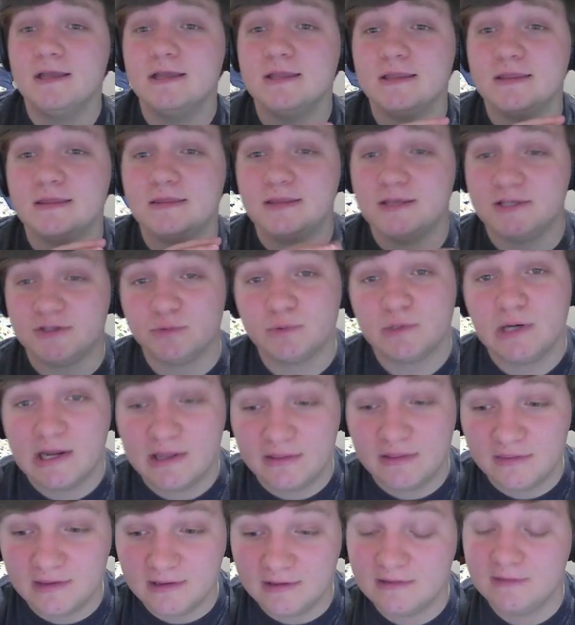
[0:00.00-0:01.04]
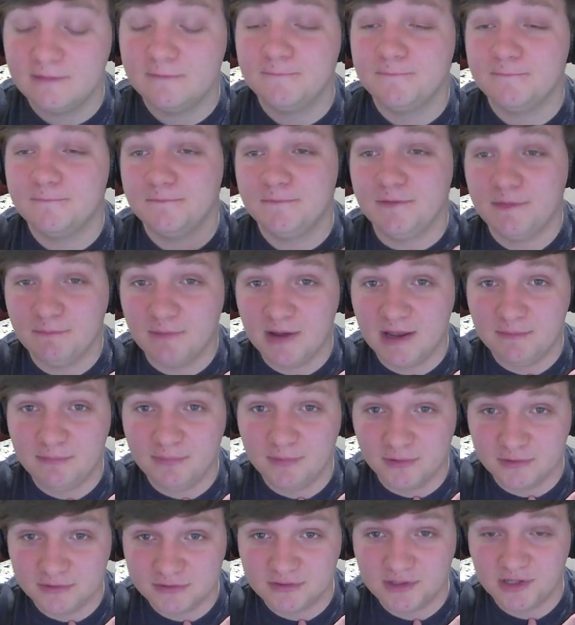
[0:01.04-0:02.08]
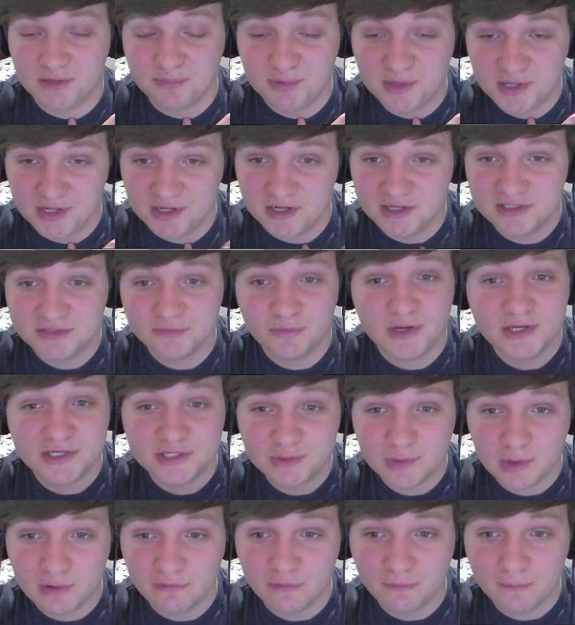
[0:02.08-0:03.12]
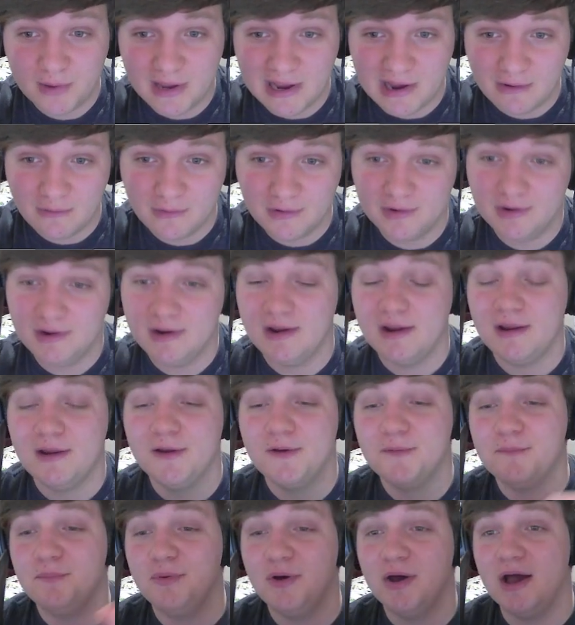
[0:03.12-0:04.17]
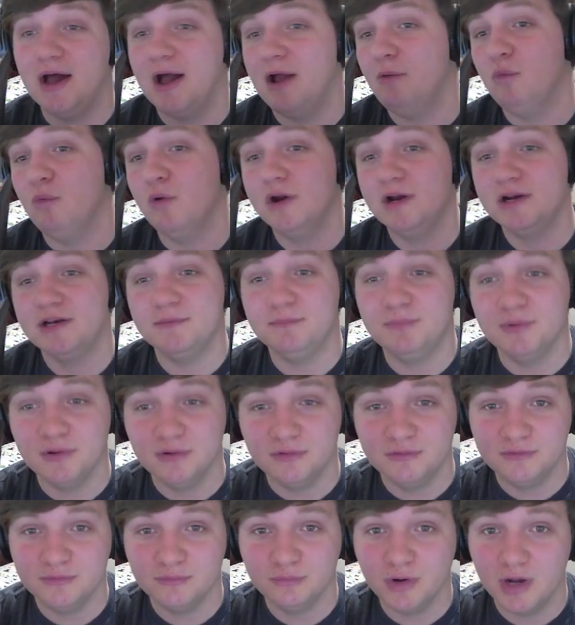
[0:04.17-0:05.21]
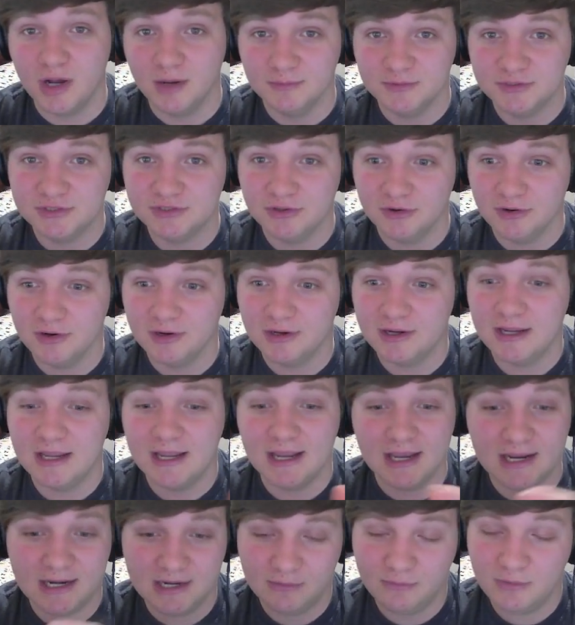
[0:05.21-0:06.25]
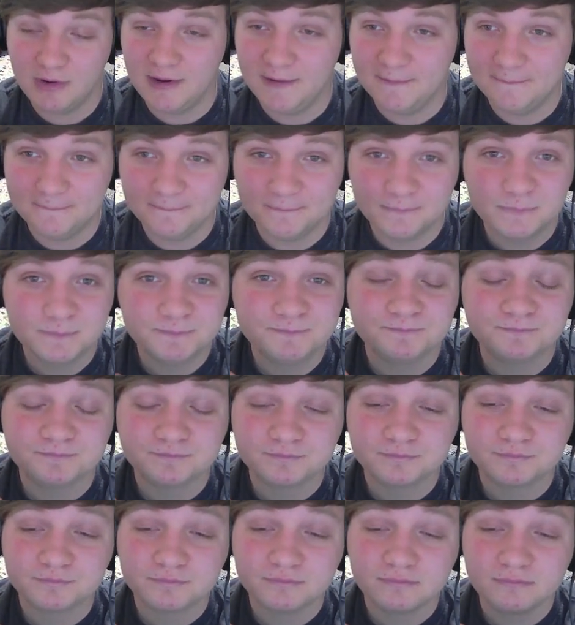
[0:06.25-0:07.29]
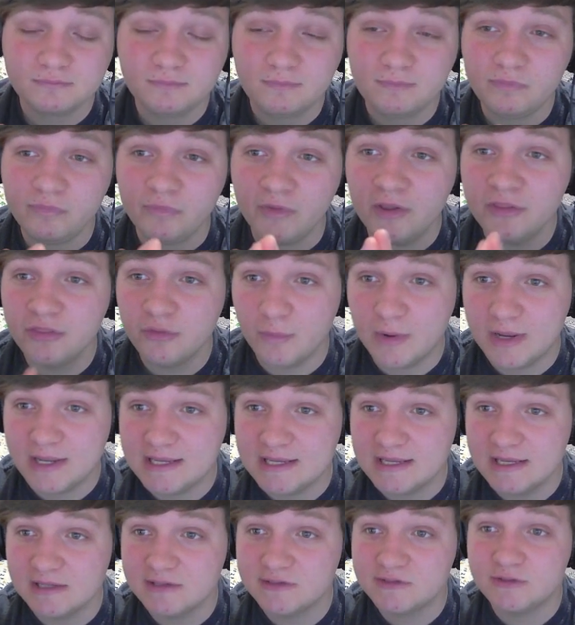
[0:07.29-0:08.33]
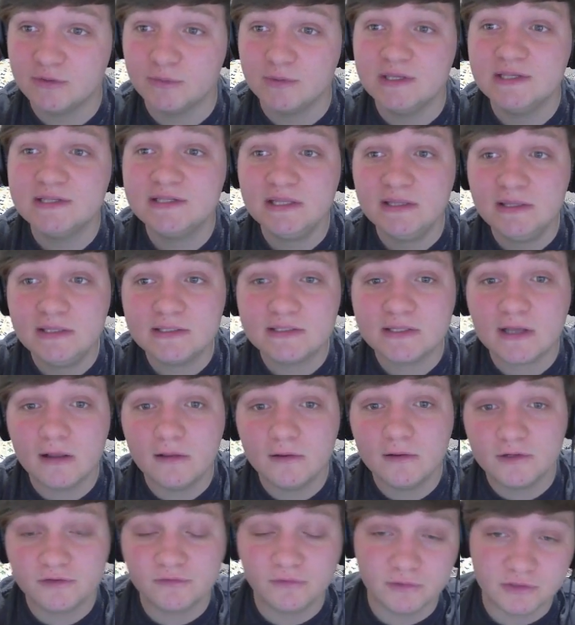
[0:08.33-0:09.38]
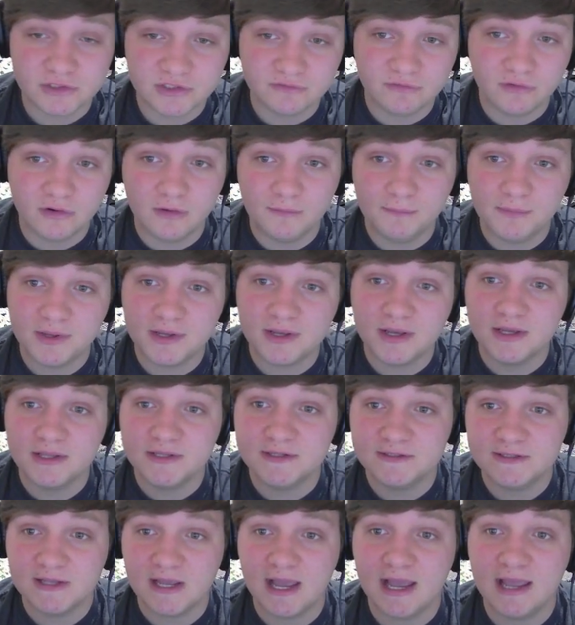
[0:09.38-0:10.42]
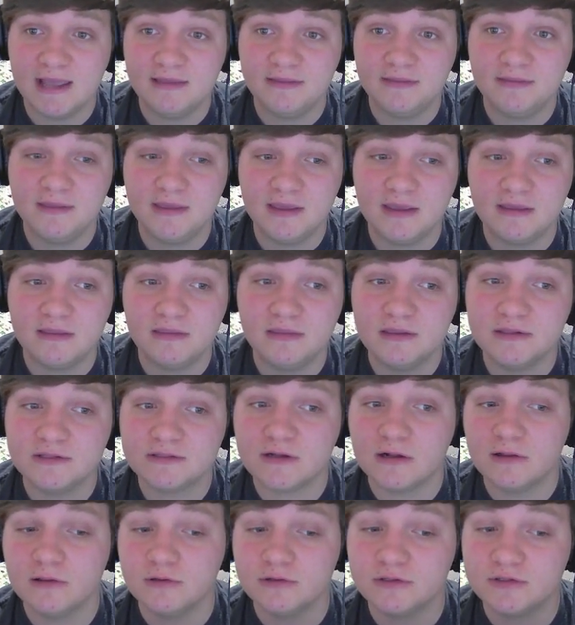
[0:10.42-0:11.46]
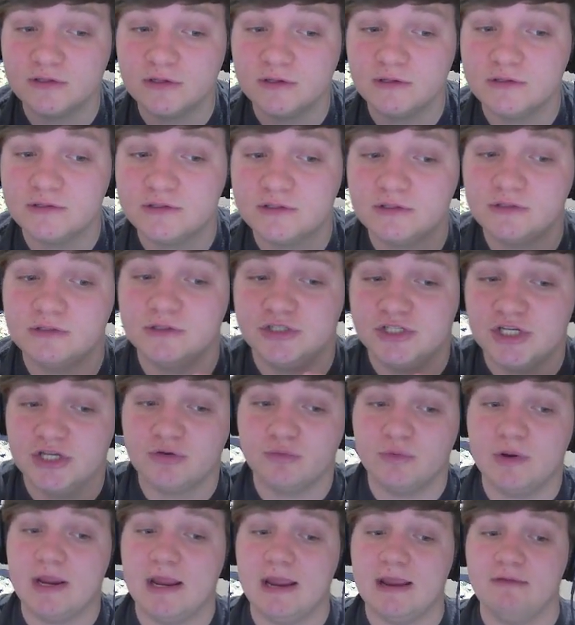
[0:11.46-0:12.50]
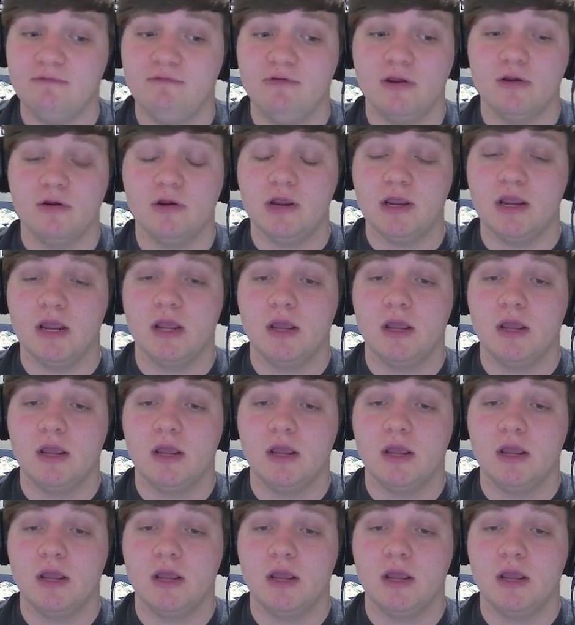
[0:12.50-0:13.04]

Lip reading: This one, I think, my personal opinion, is way too overpowered, but I wanted to build Robb Stark anyway, the way he is. So he's in these colors, first of all, because I think these colors generate a very